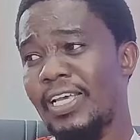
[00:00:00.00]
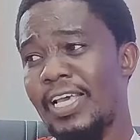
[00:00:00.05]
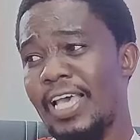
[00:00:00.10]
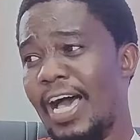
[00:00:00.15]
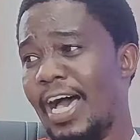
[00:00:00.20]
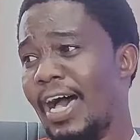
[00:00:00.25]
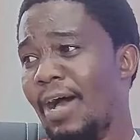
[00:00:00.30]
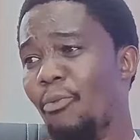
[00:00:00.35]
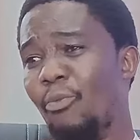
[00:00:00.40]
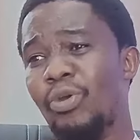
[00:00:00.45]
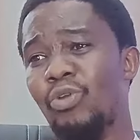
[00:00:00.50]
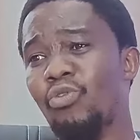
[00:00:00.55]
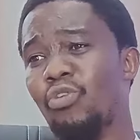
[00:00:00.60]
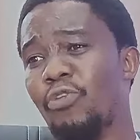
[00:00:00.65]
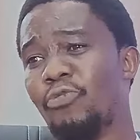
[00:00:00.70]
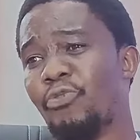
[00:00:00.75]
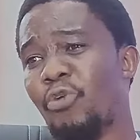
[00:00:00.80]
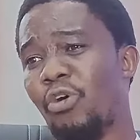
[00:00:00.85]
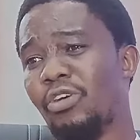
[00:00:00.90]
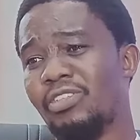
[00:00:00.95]
we know,
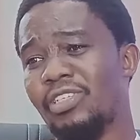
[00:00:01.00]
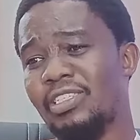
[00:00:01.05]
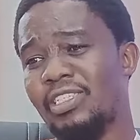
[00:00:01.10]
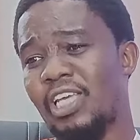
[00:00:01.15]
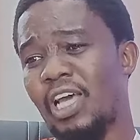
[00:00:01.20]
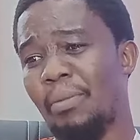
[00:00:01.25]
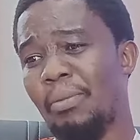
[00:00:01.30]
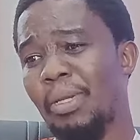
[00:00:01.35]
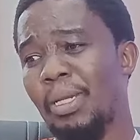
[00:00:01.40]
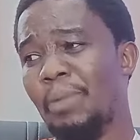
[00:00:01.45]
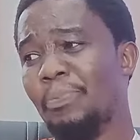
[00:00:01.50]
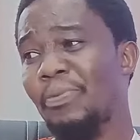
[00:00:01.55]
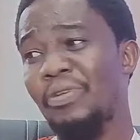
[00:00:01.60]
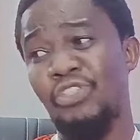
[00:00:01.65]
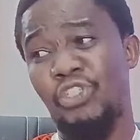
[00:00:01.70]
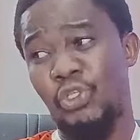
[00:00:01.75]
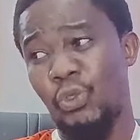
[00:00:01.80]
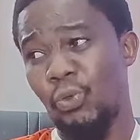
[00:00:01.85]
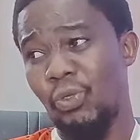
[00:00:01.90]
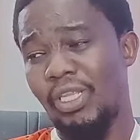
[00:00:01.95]
of course, it's coming up
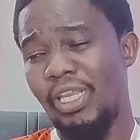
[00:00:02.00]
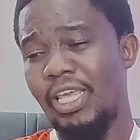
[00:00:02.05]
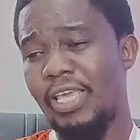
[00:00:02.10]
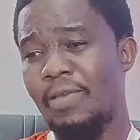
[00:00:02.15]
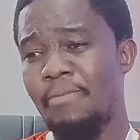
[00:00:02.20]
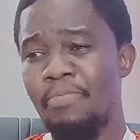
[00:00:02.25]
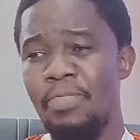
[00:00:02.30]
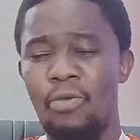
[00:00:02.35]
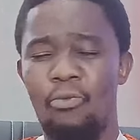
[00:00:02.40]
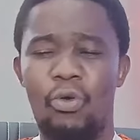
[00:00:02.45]
shortly.